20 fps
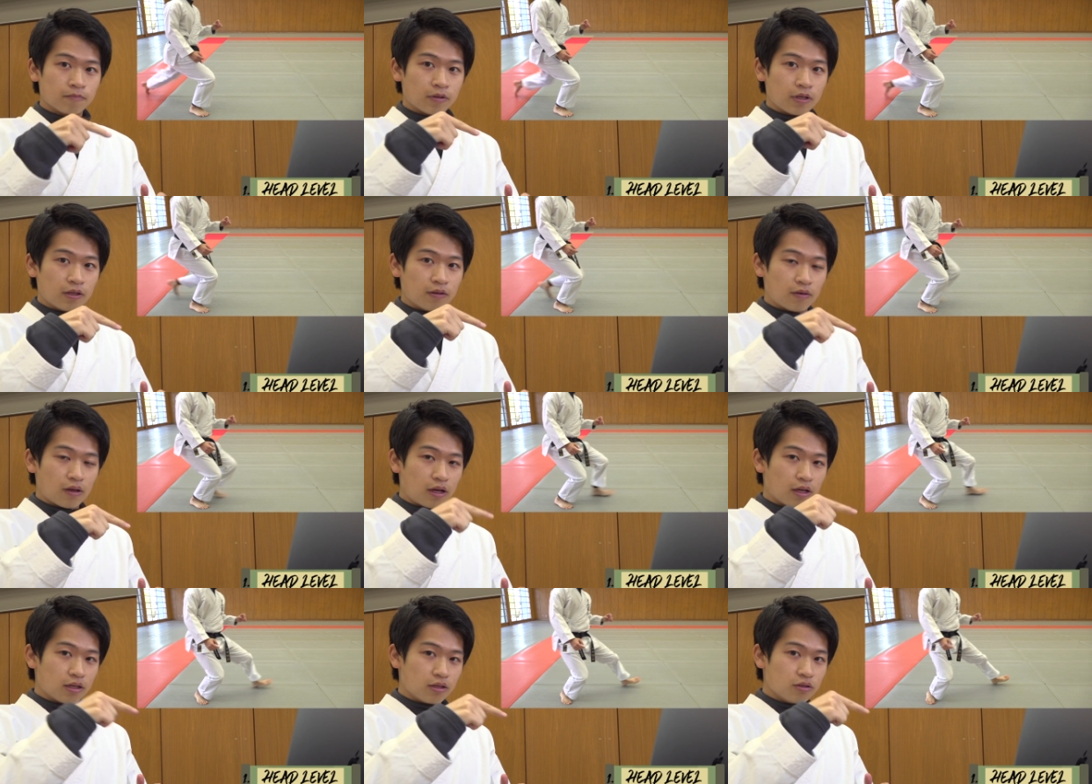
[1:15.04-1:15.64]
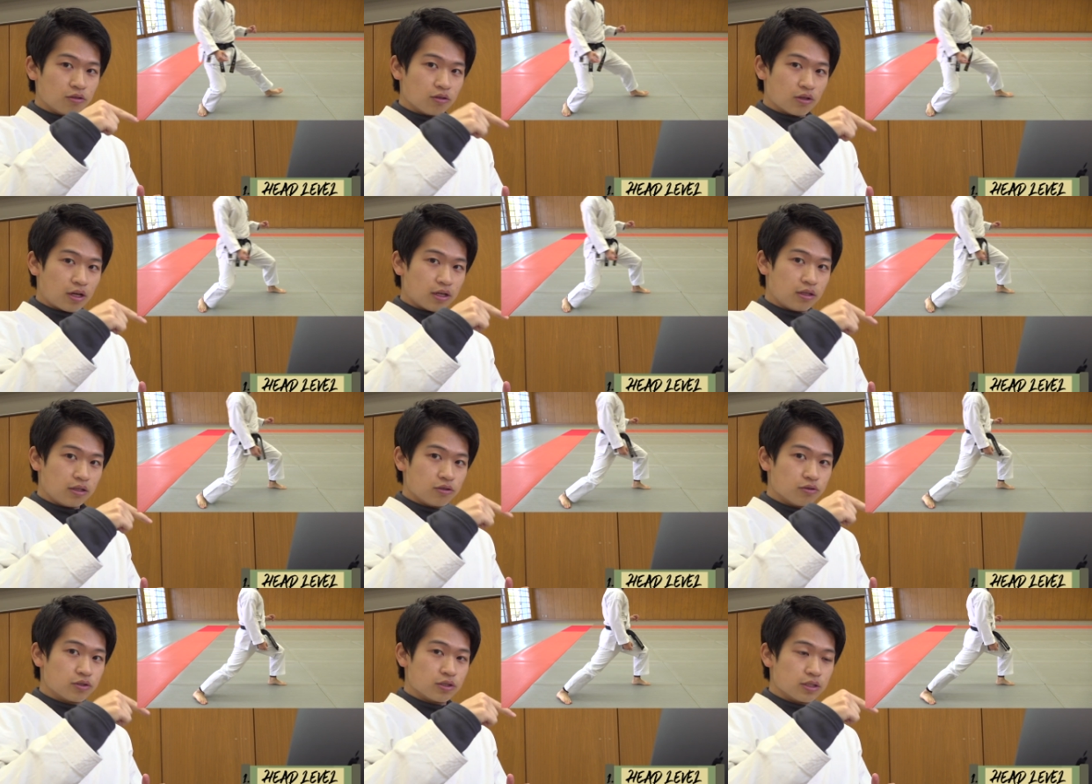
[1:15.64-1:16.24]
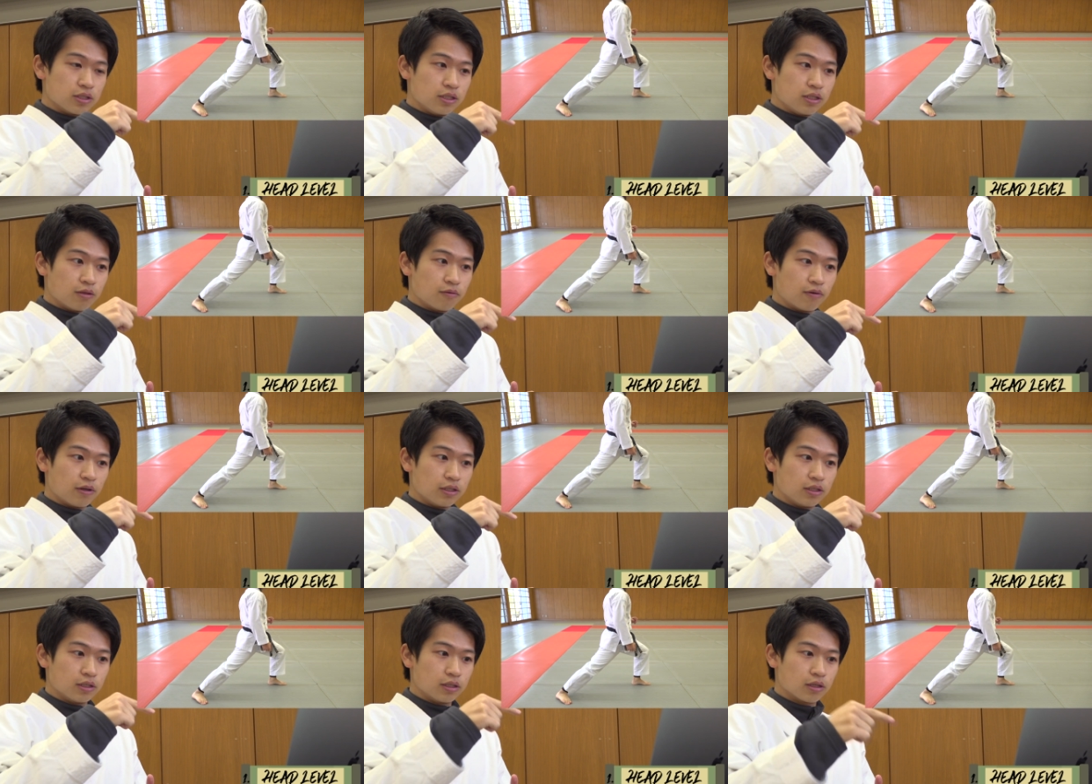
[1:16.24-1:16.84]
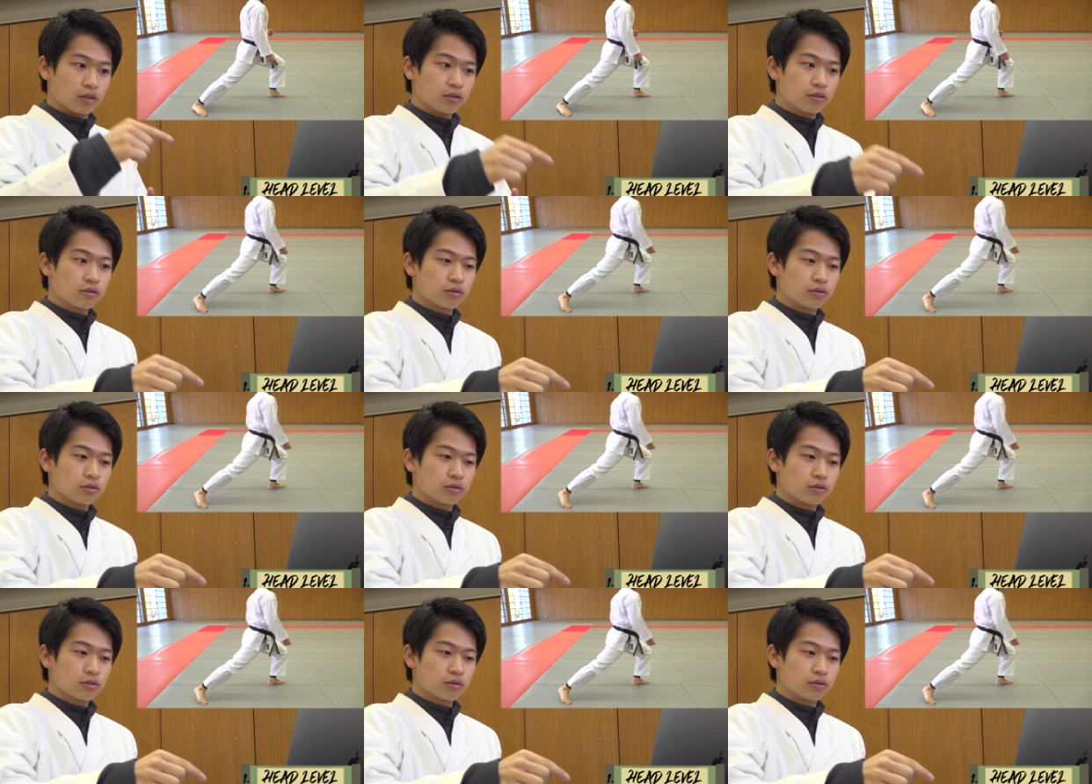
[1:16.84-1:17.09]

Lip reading: I think you can see it right here.